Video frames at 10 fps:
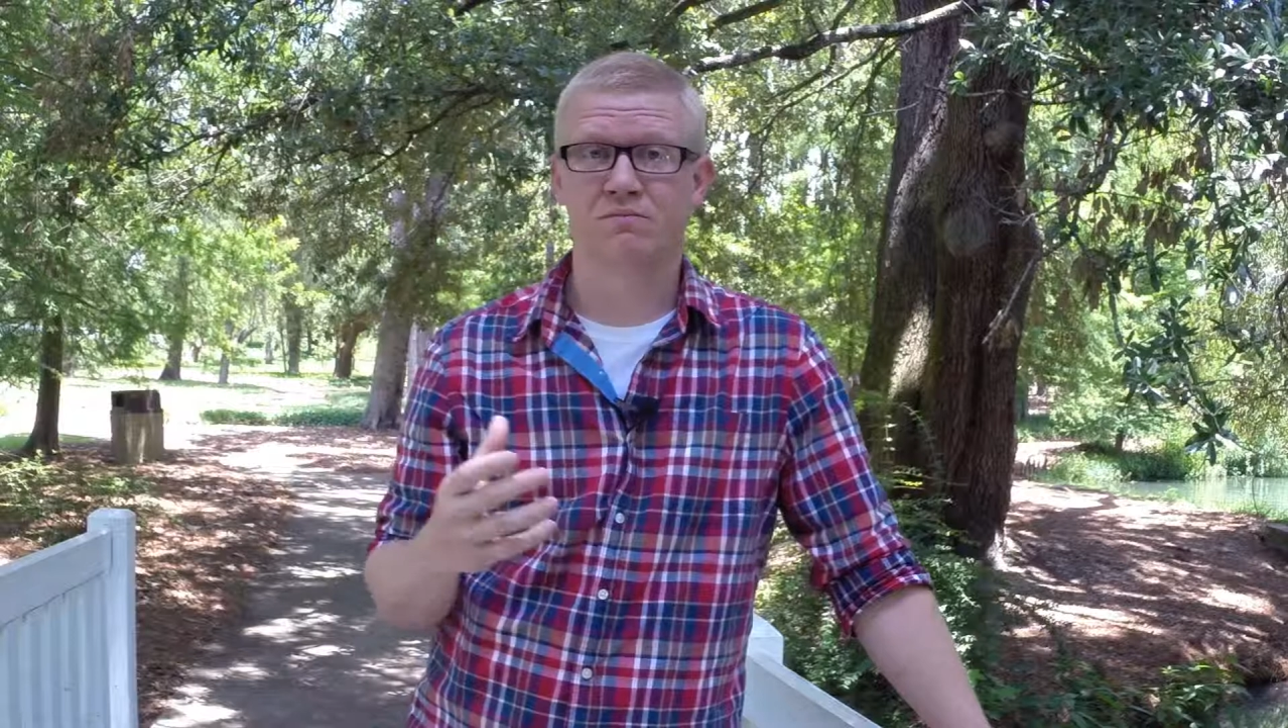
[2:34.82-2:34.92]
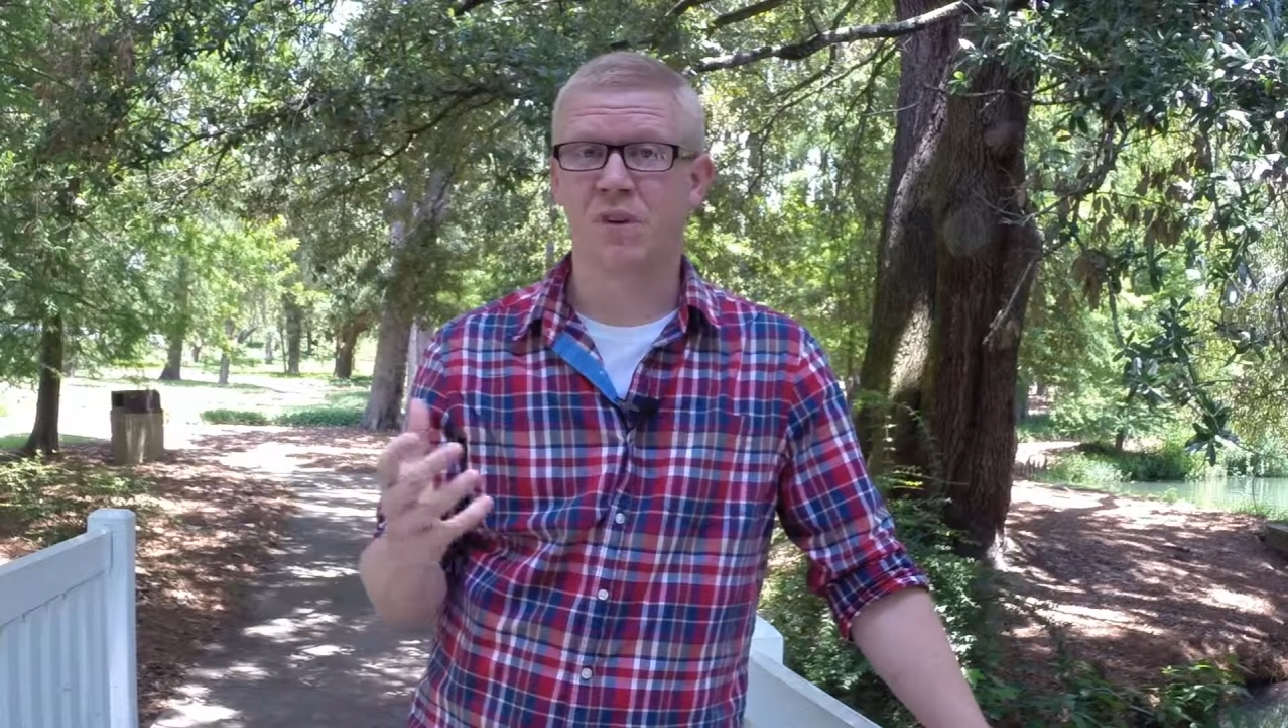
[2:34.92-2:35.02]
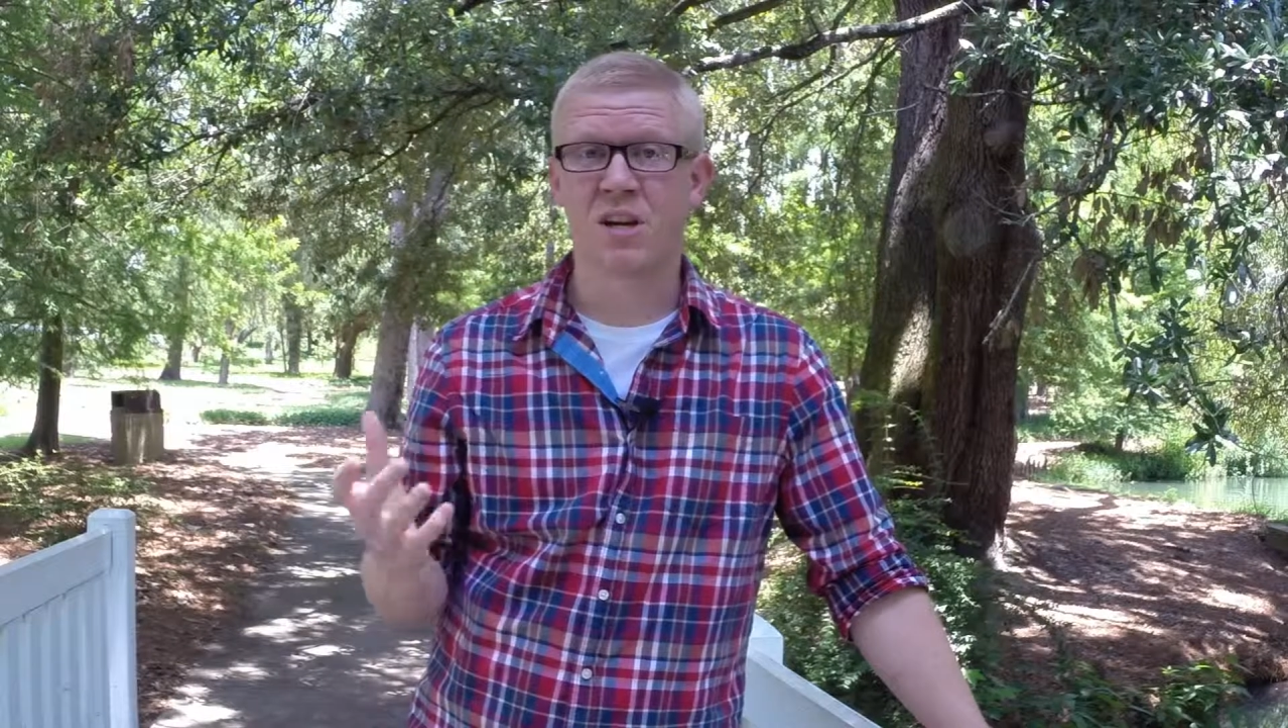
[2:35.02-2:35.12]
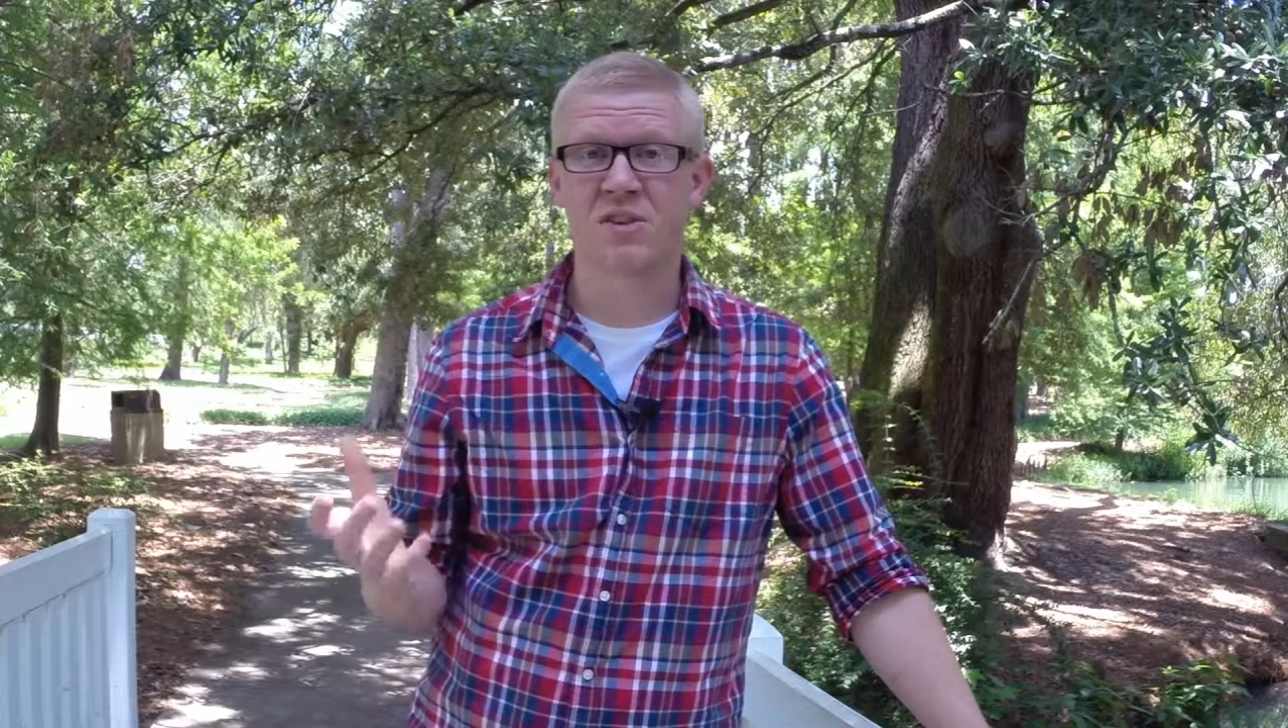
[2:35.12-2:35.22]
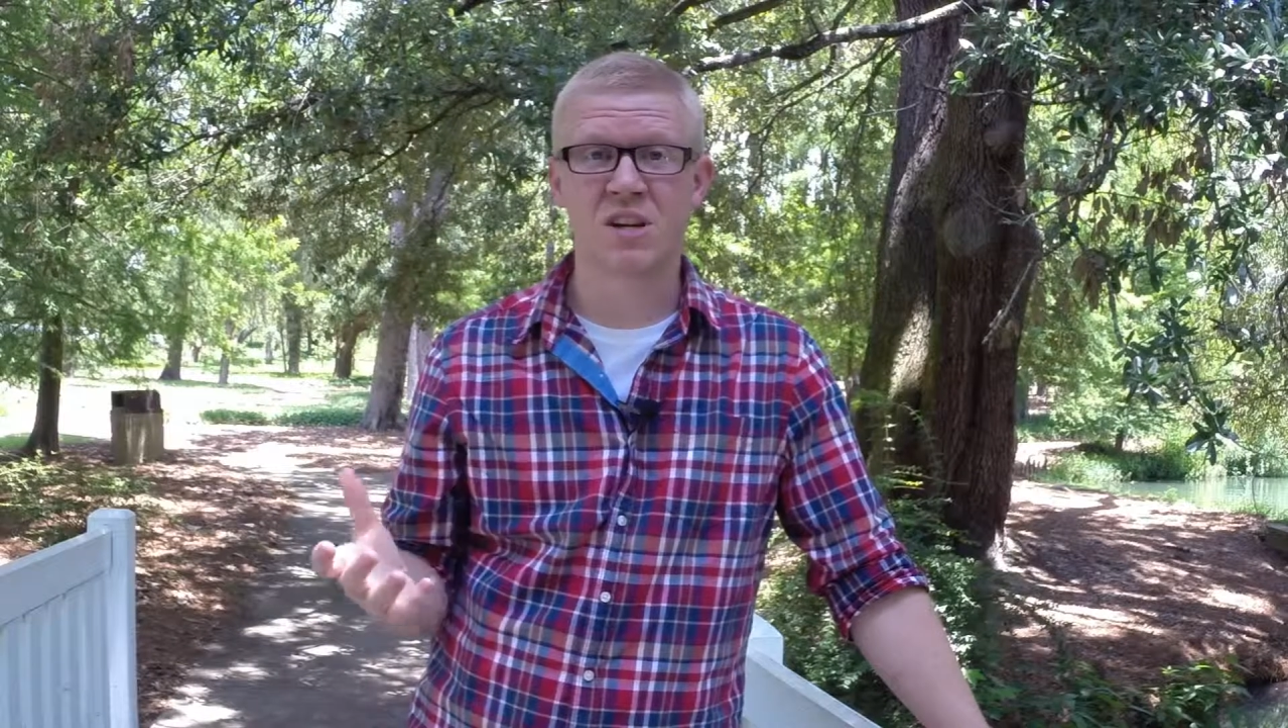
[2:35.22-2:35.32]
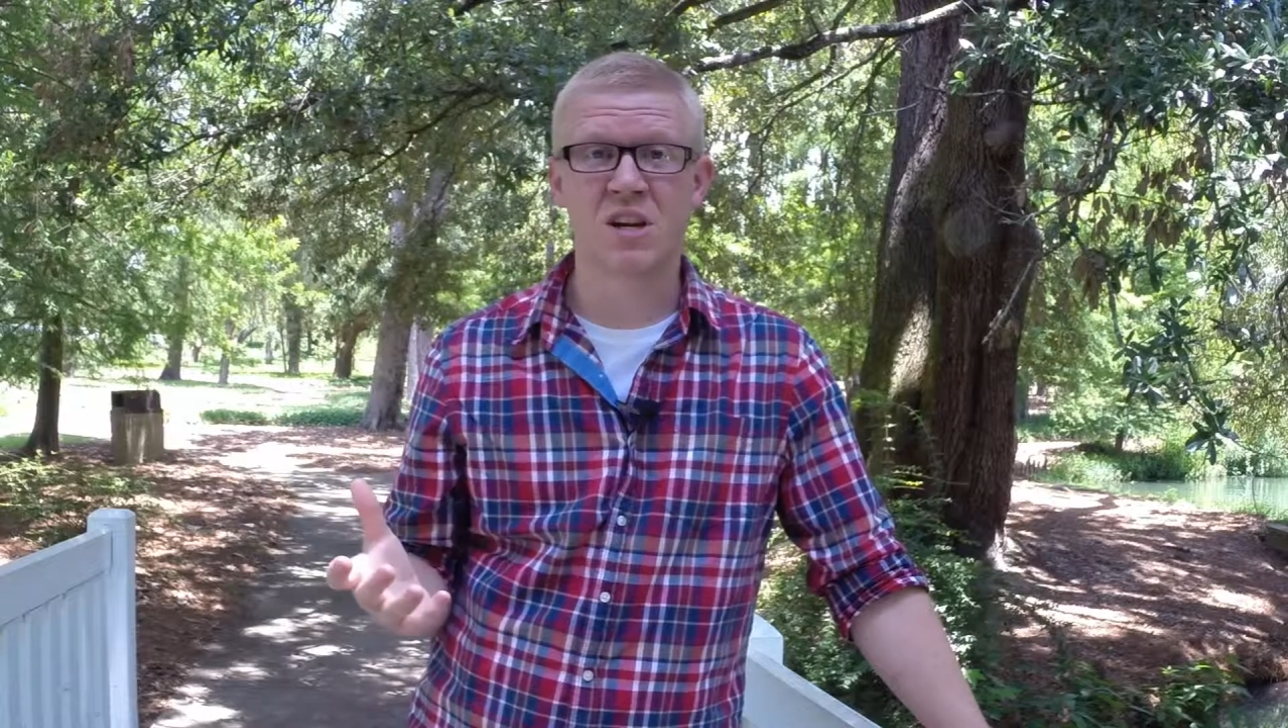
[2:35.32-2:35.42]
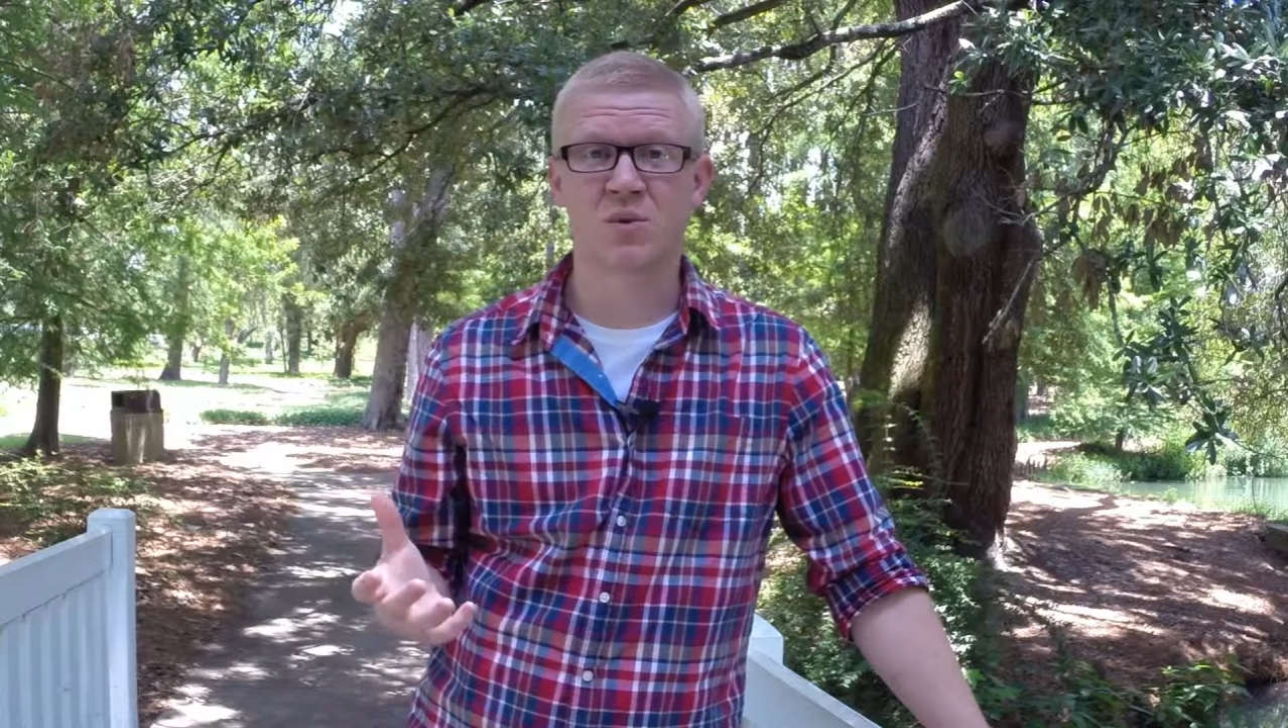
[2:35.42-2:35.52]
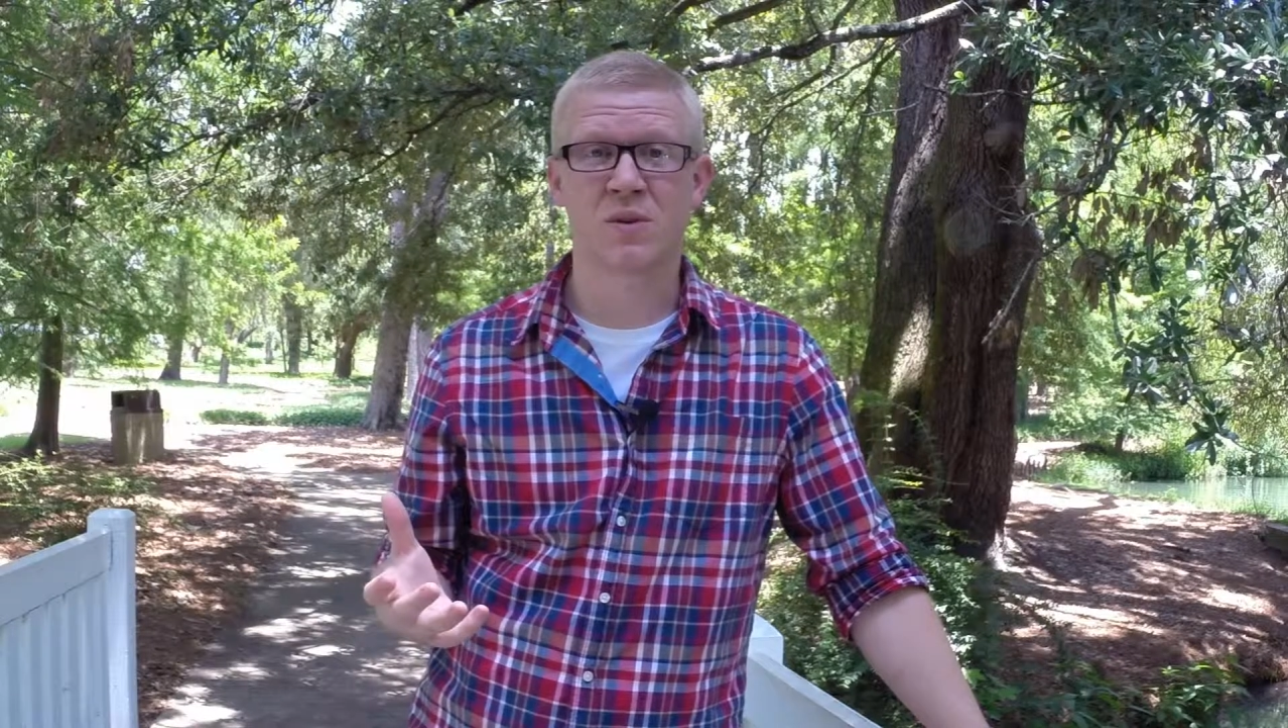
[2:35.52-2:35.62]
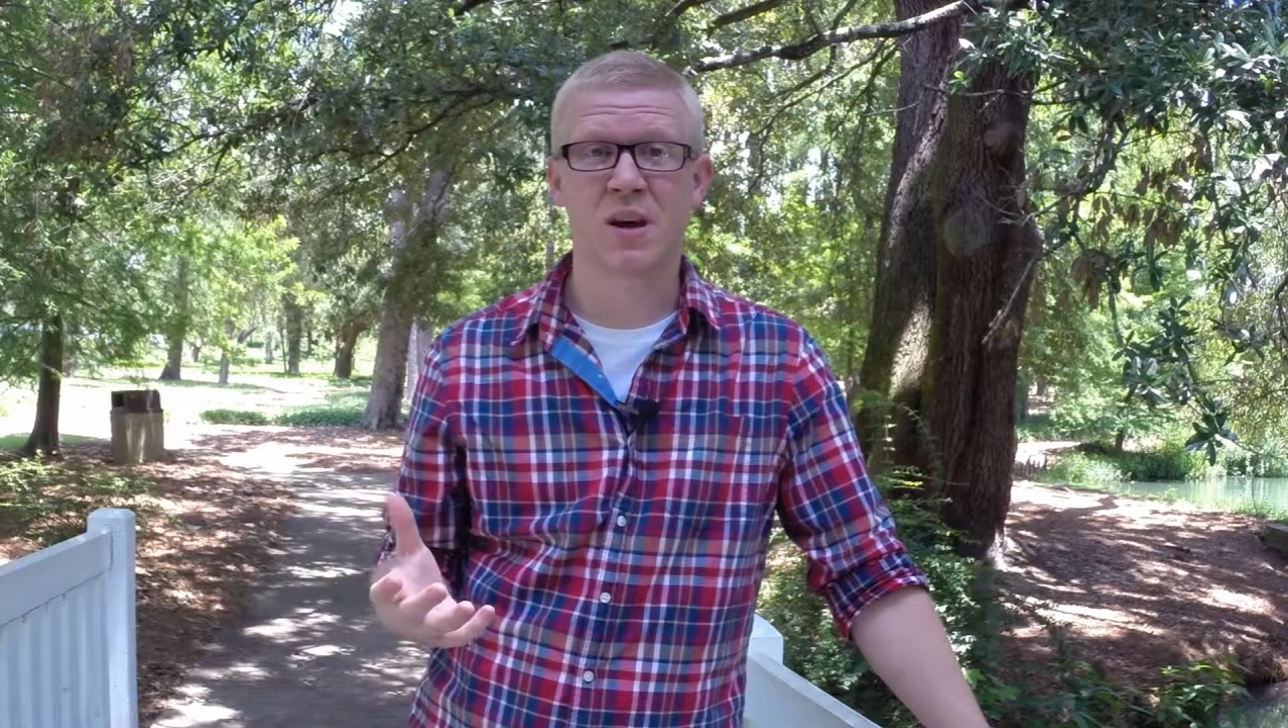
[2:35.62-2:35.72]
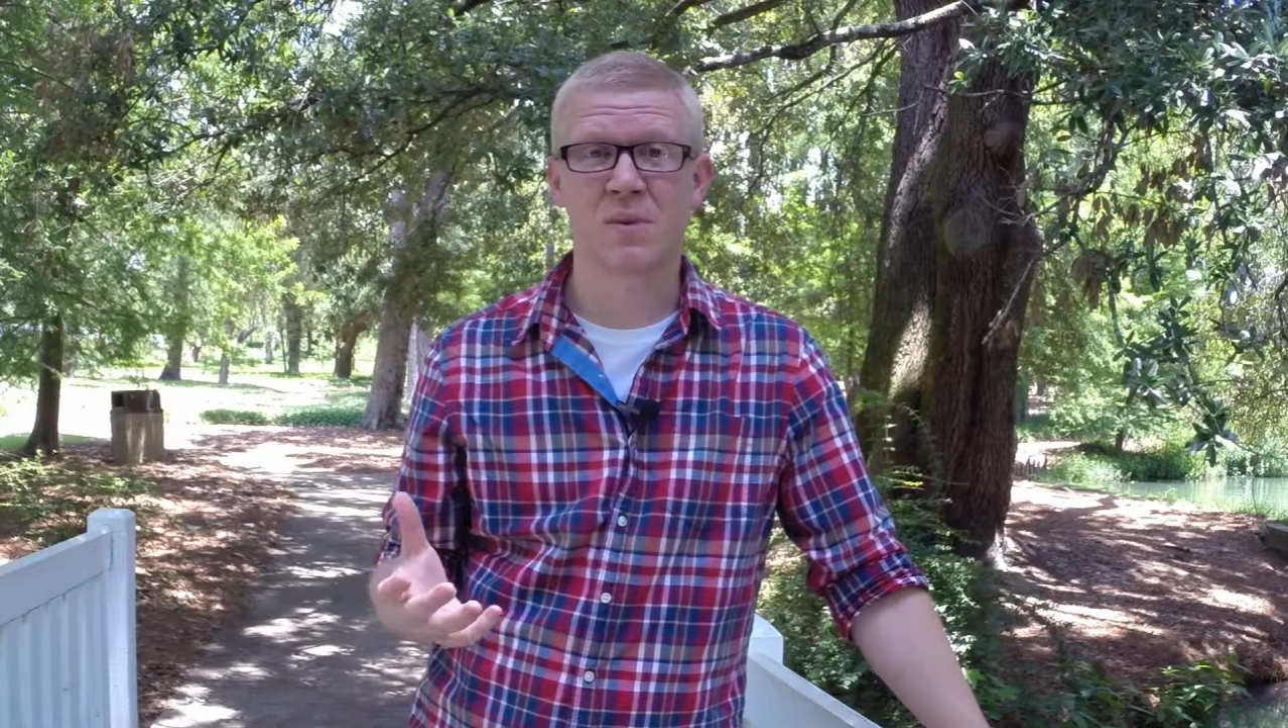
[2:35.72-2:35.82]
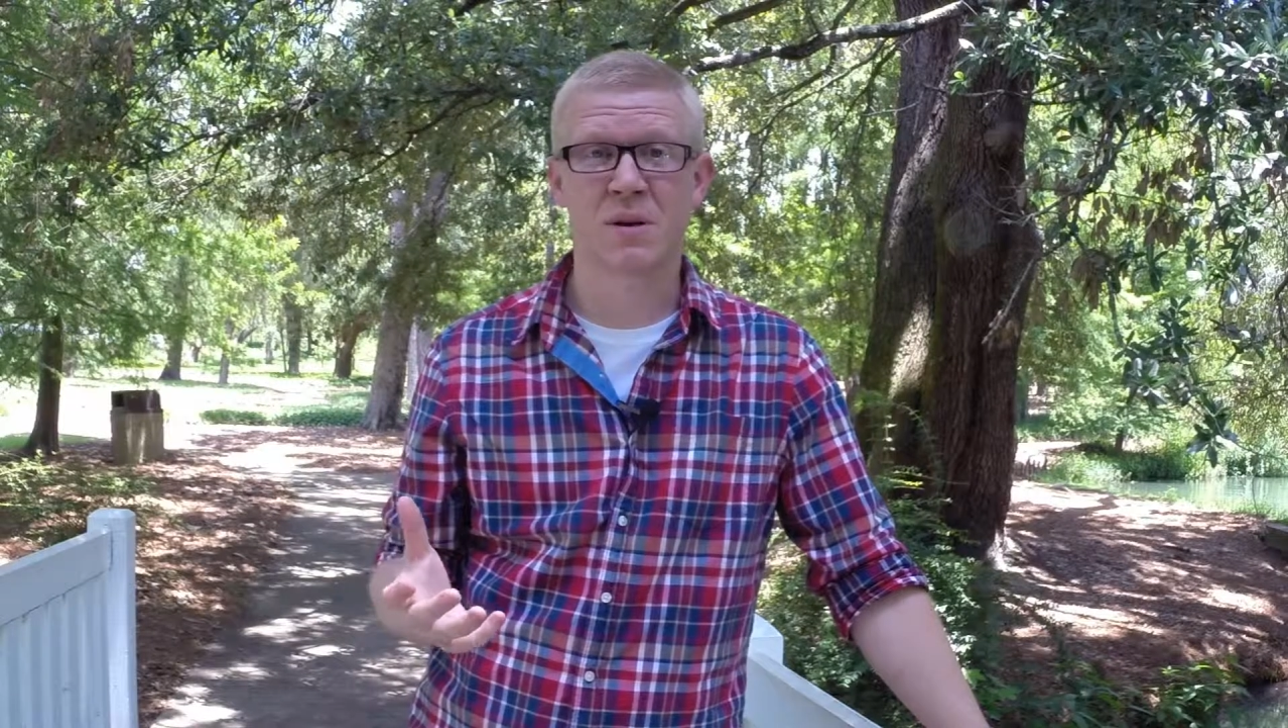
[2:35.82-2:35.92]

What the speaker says: Engineers would not